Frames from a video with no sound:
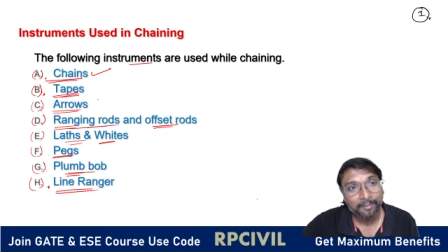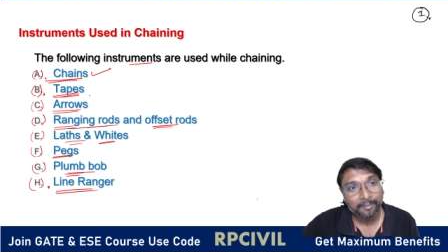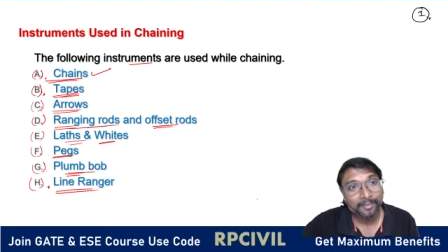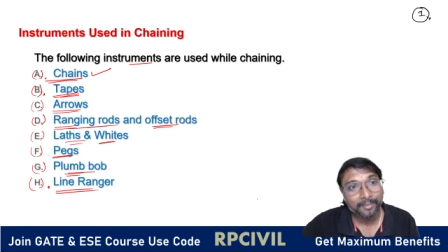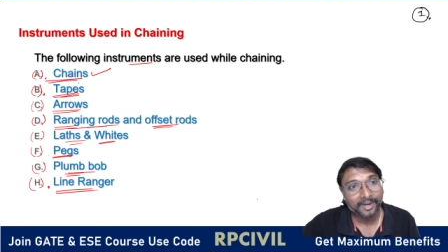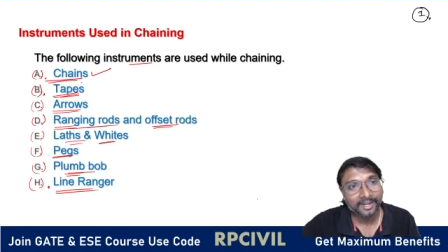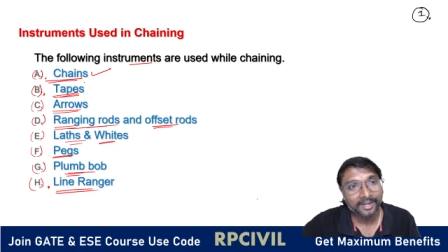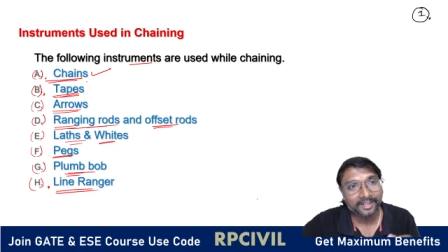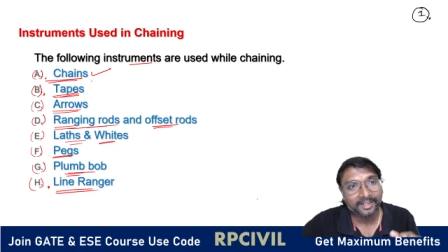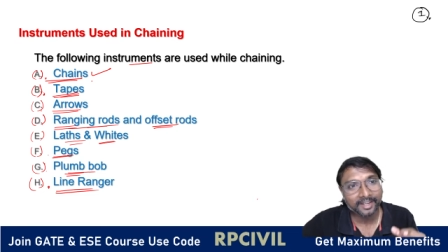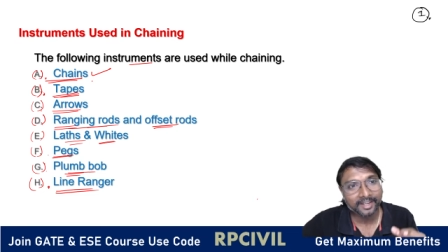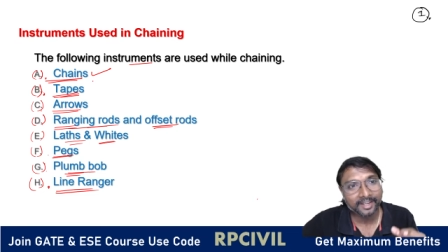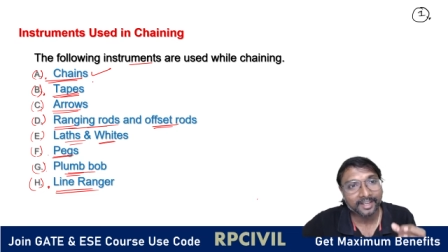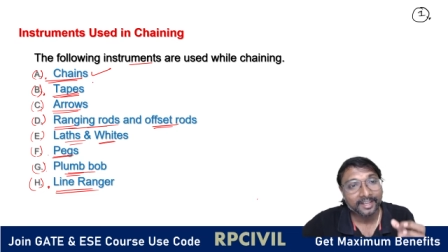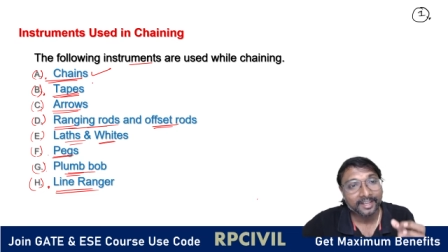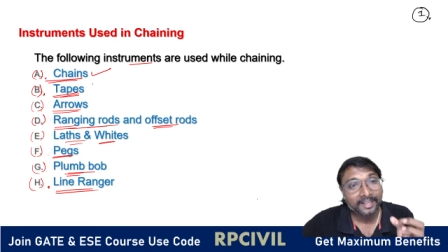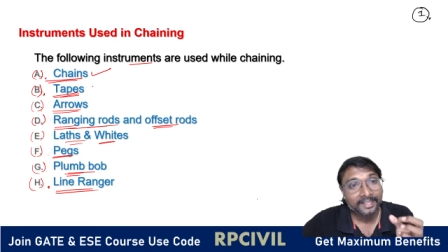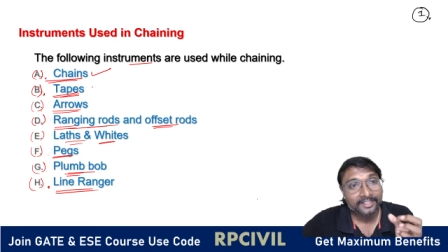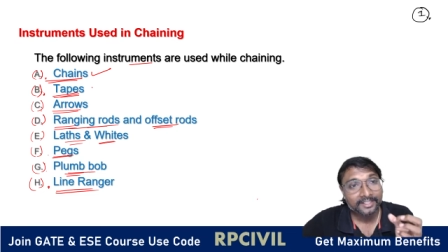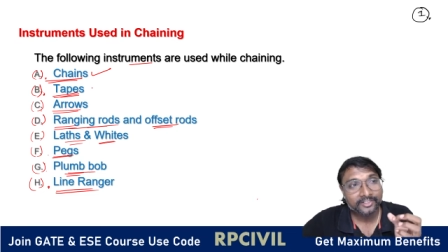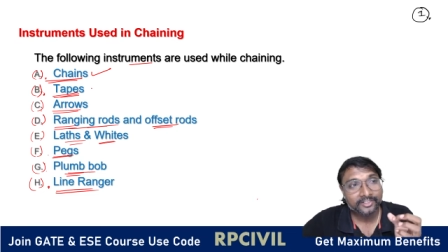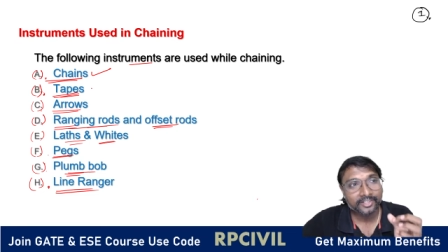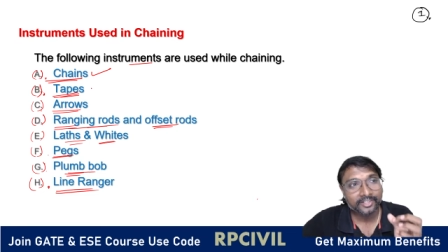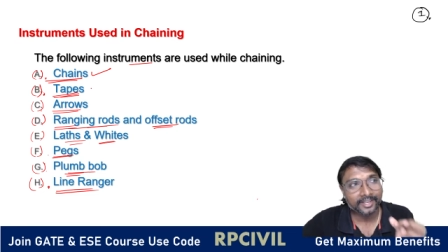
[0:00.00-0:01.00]
but
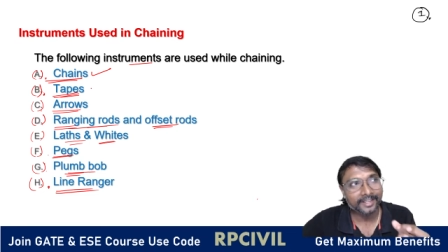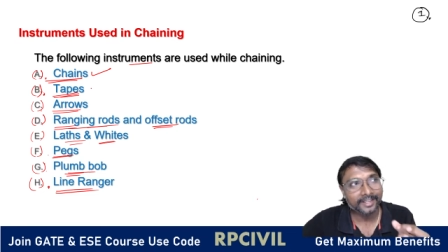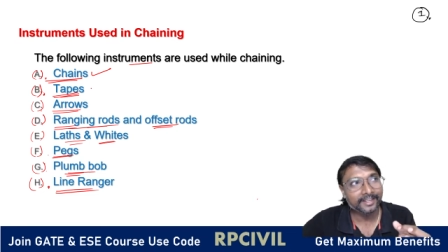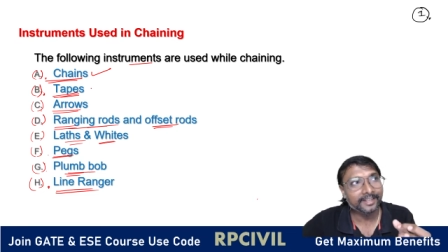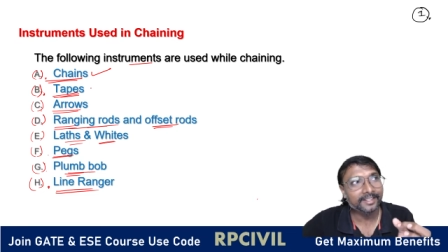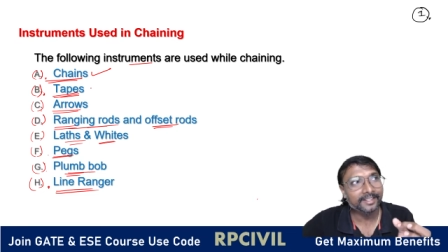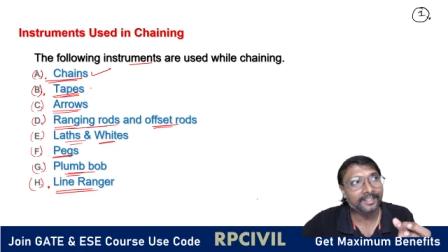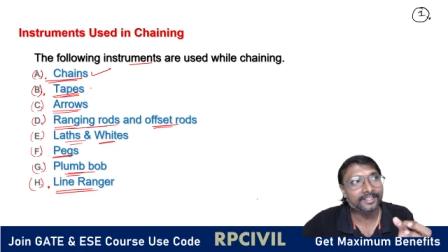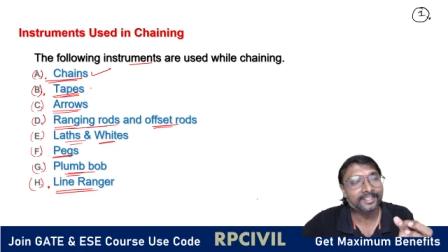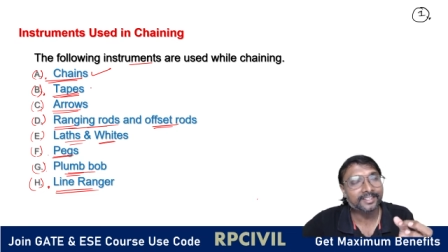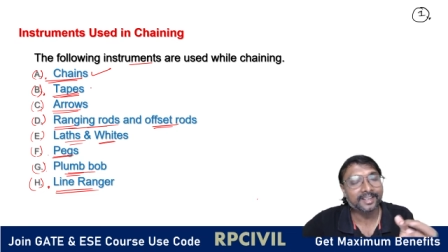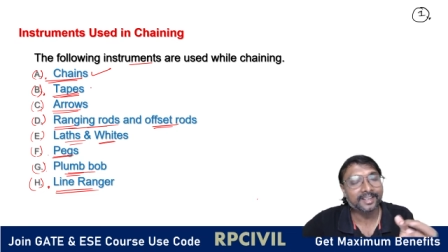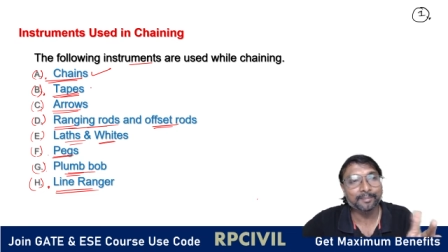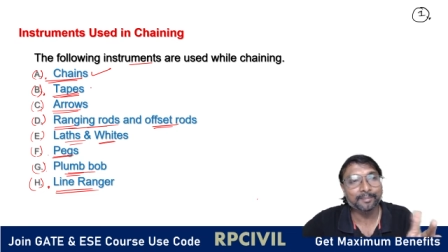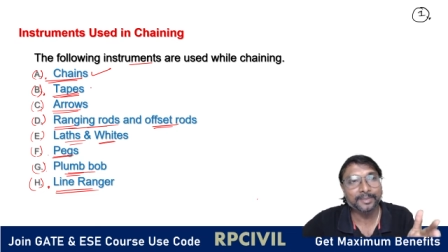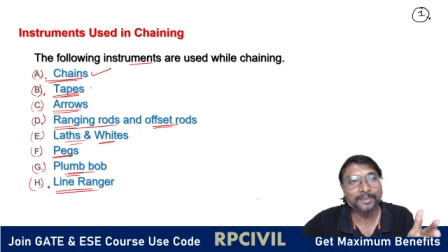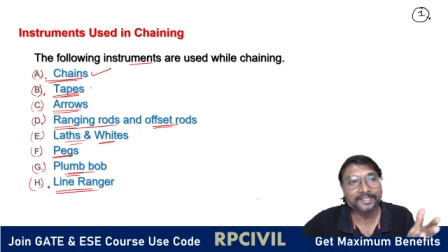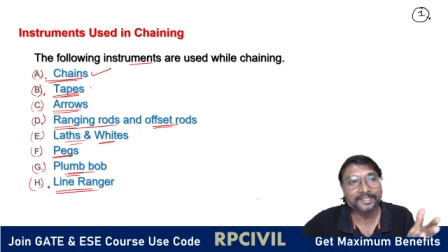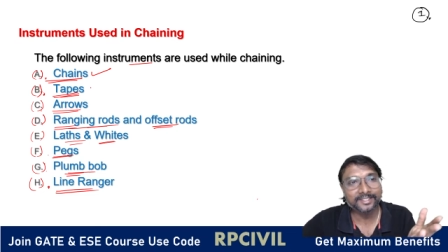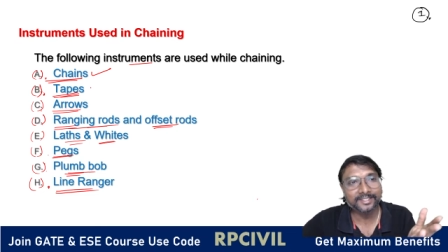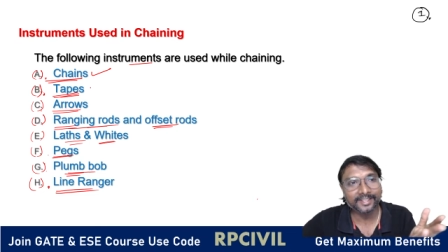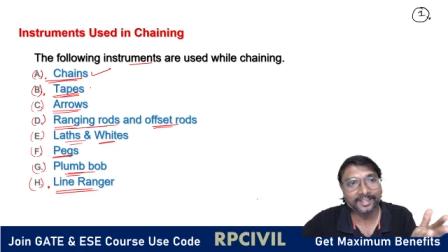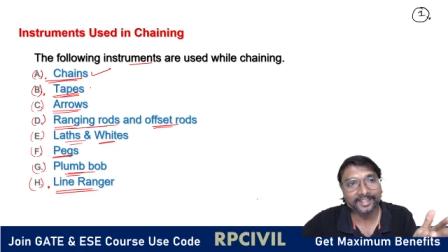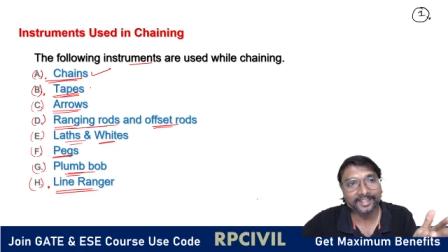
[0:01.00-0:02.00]
chain is
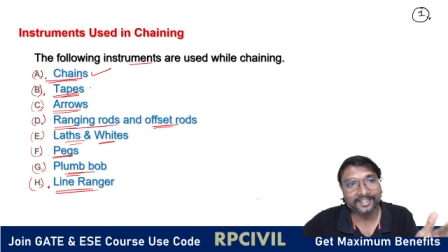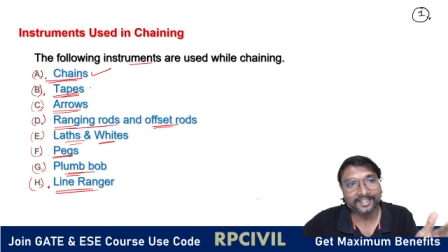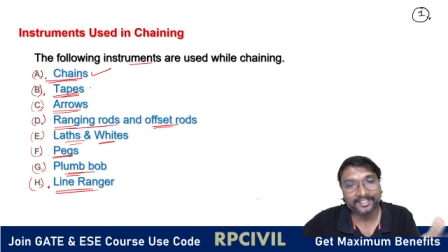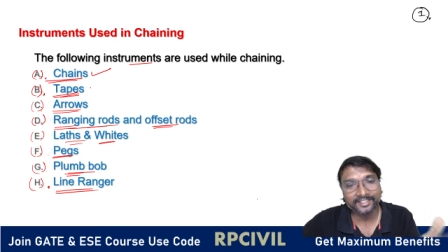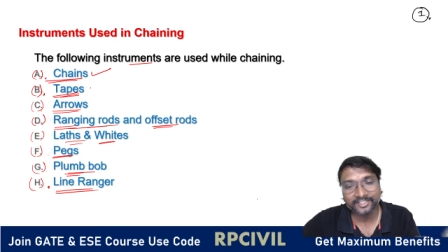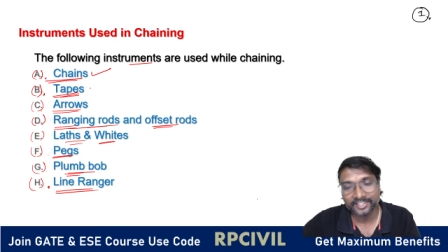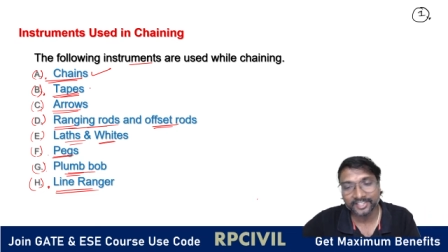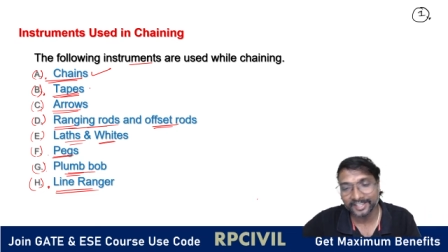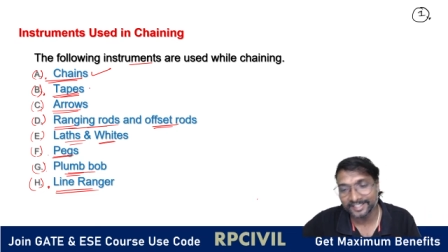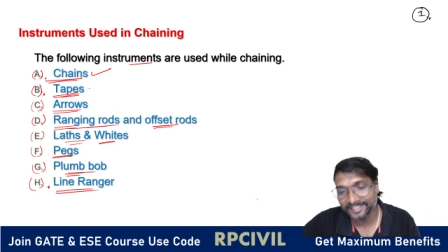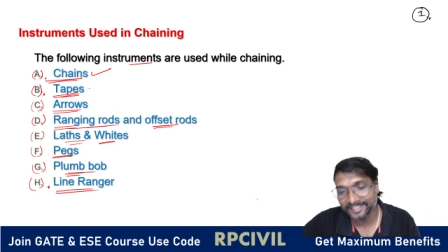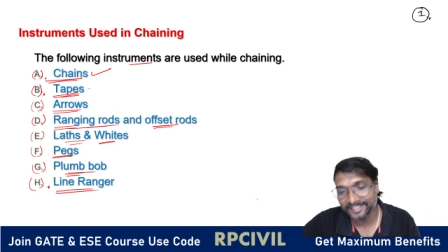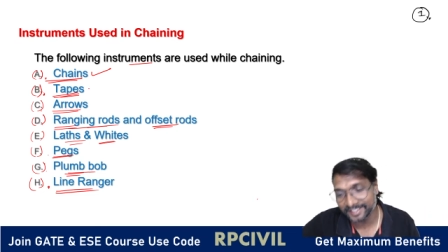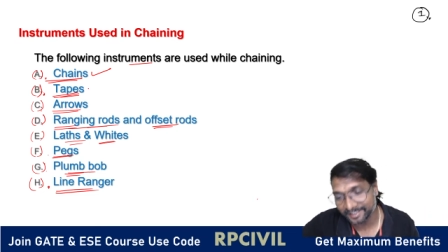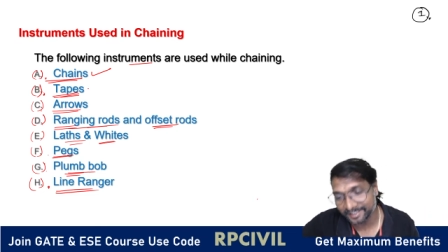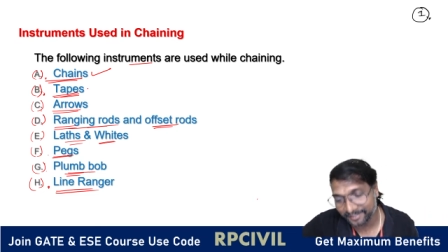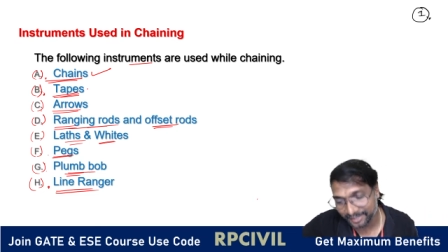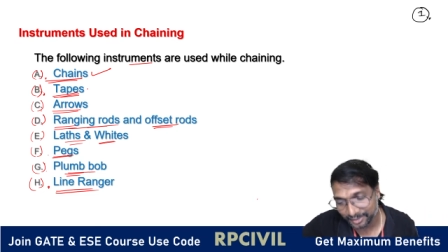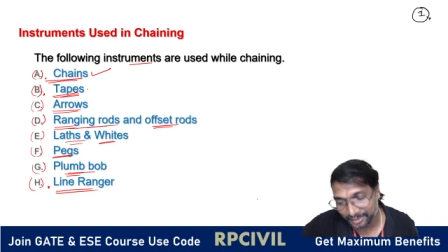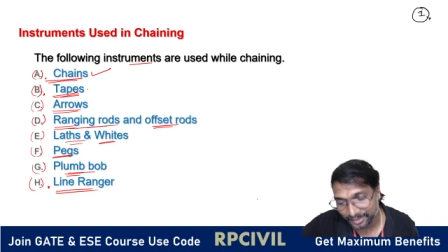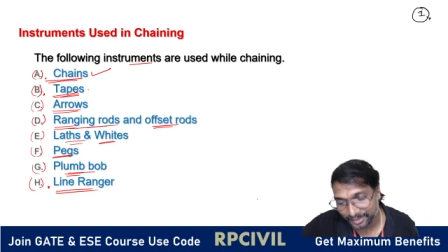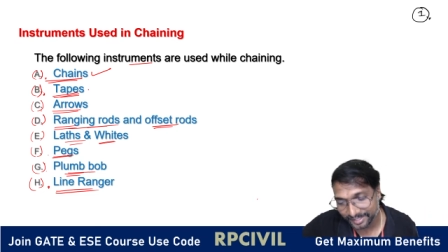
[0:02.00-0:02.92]
compulsory in chain survey,